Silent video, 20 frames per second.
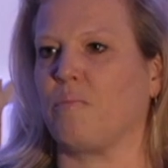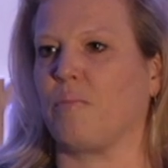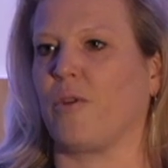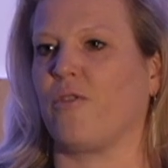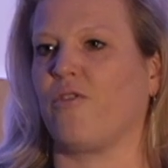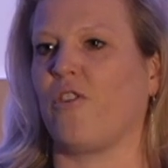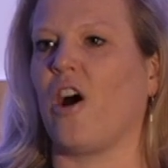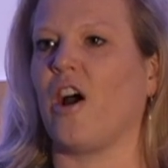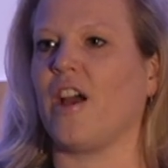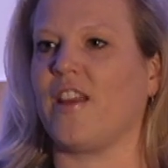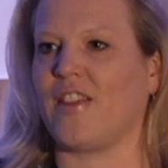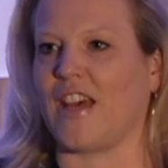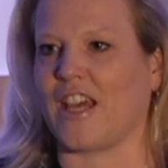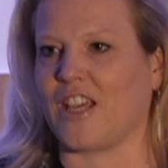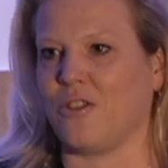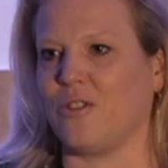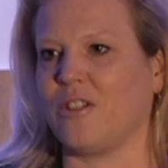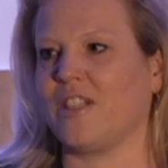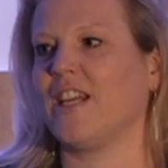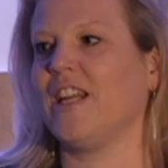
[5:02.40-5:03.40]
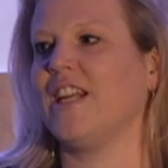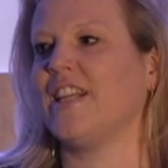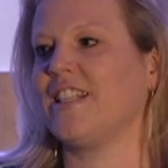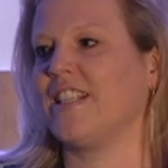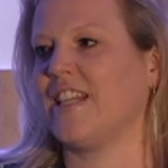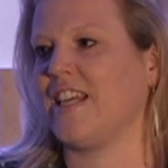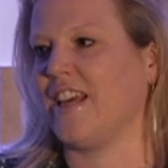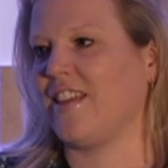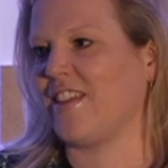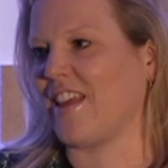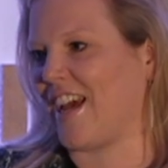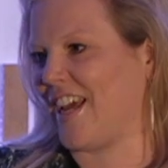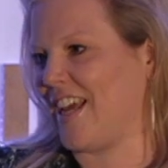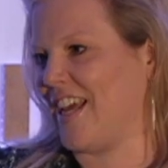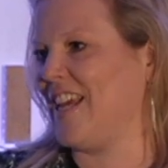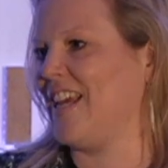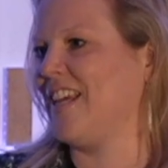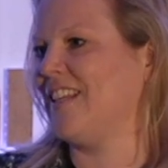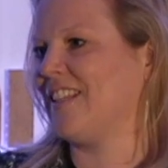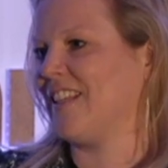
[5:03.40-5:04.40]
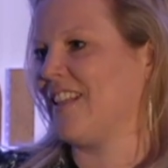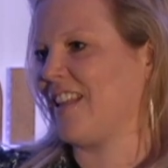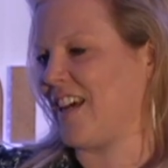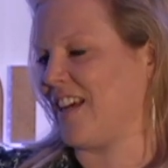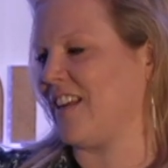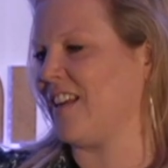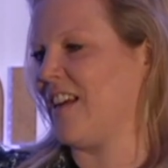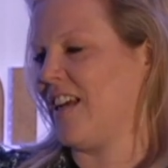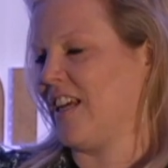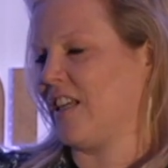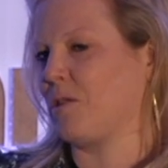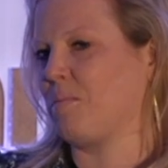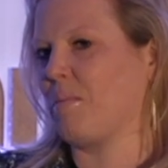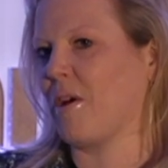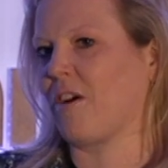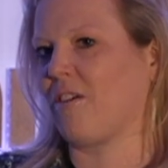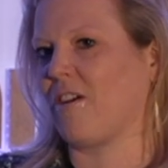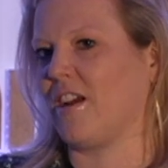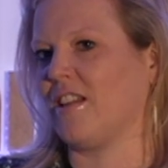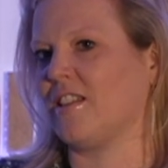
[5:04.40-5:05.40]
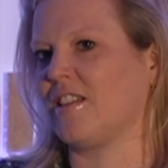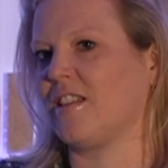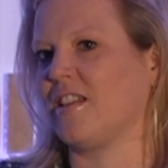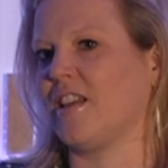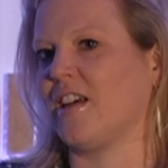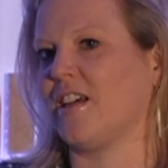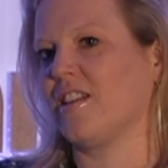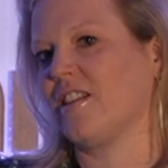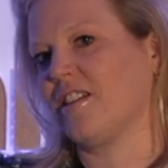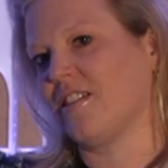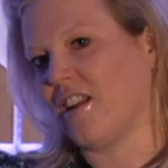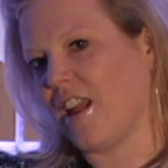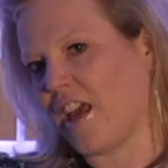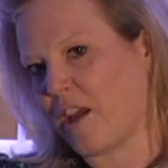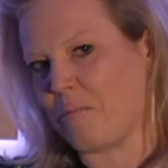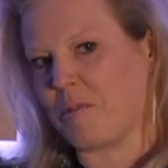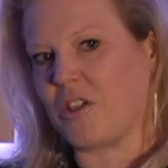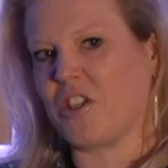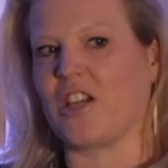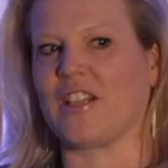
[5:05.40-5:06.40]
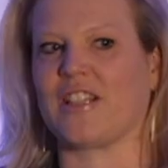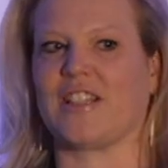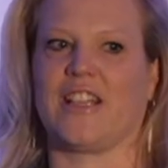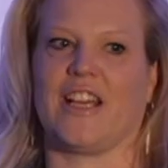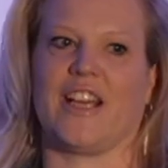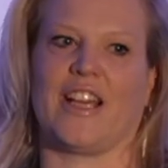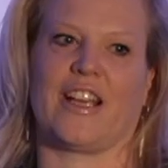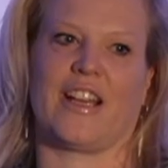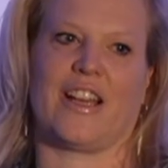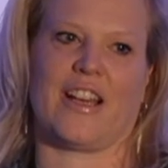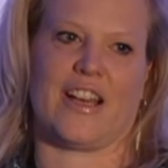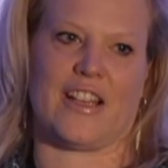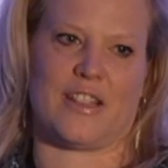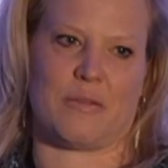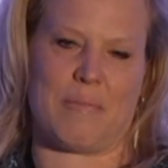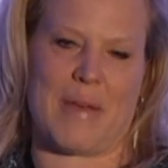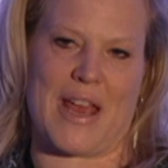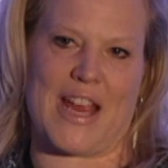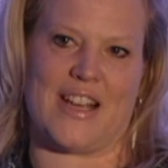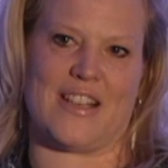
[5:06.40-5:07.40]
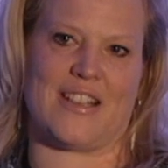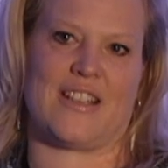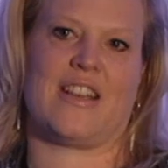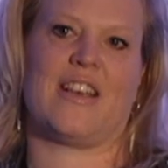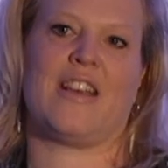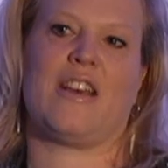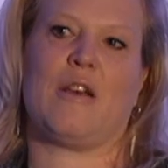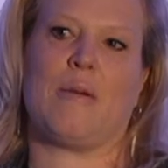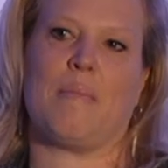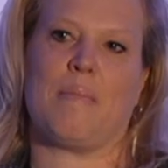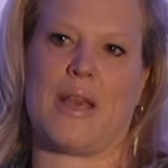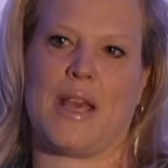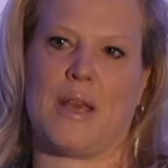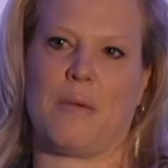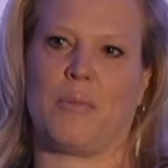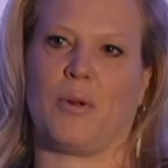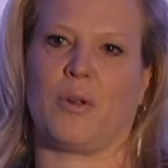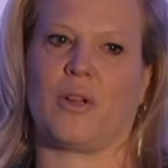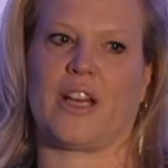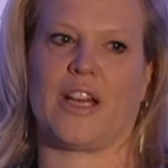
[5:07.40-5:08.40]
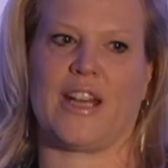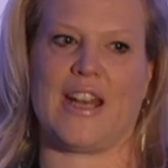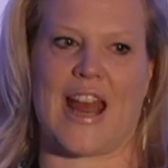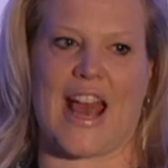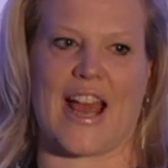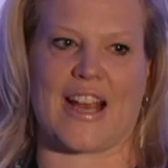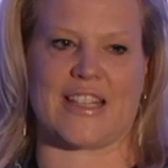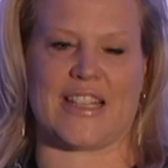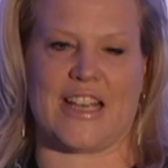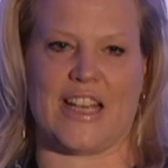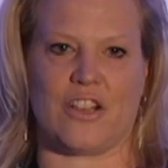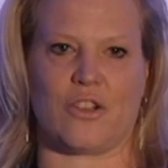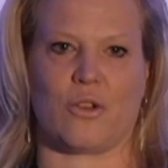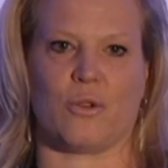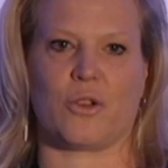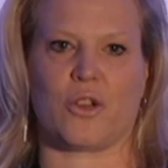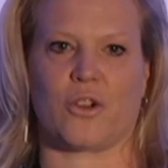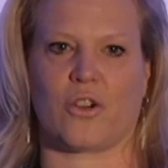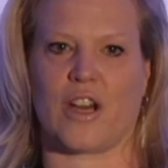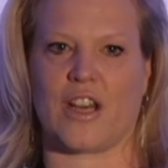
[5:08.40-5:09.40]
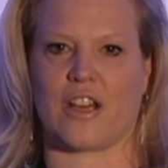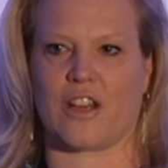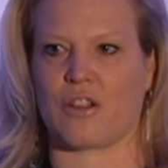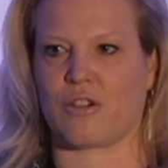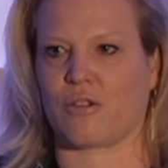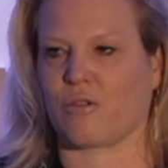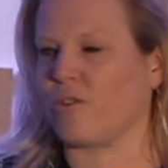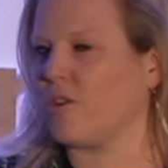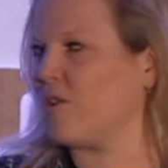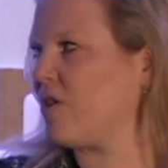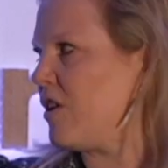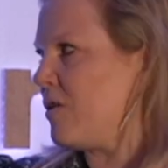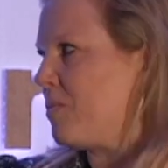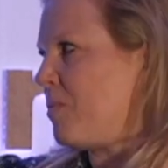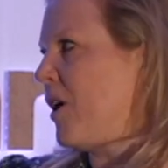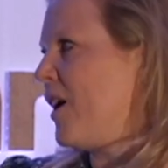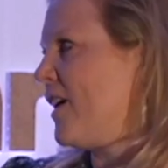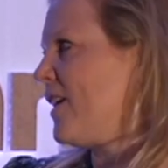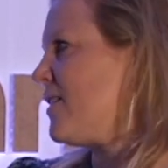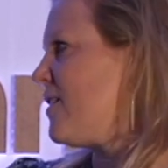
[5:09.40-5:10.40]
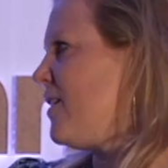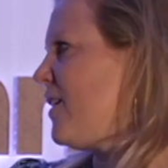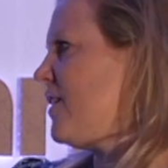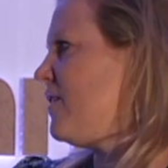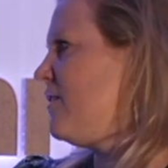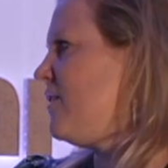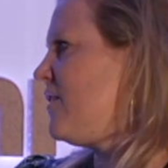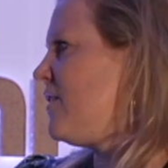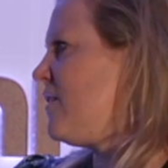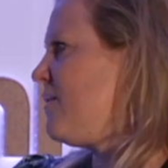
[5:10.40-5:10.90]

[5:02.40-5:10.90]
provide that utility and that ease and that experience that, like Majestic, has made people connect into Auto Trader through those buying cycles.